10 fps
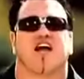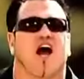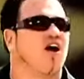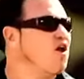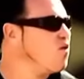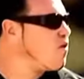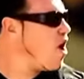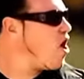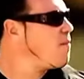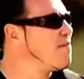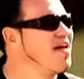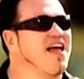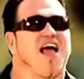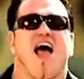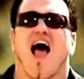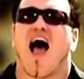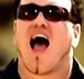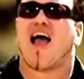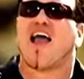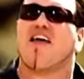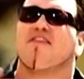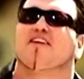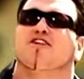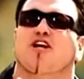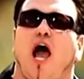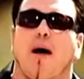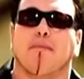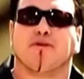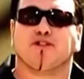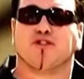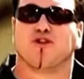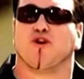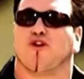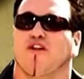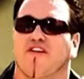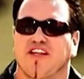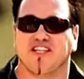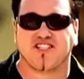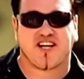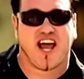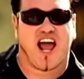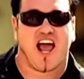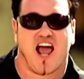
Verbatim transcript: a string of hits. This includes the generational anthem All Star.